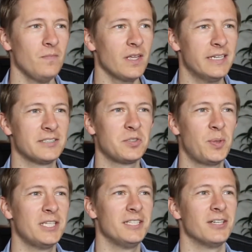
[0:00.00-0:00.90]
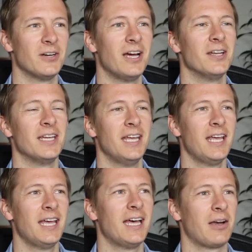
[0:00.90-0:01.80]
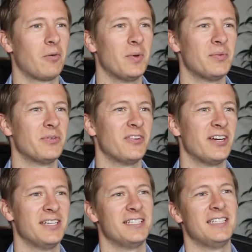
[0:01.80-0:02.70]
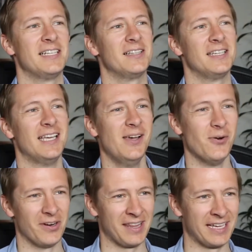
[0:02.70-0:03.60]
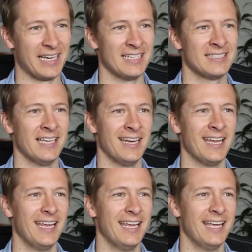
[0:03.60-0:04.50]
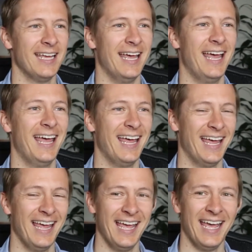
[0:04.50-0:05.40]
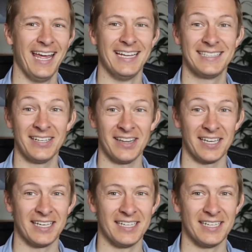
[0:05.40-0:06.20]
as I was pacing around, I remember very distinctly one of the guys said, and it sounded like an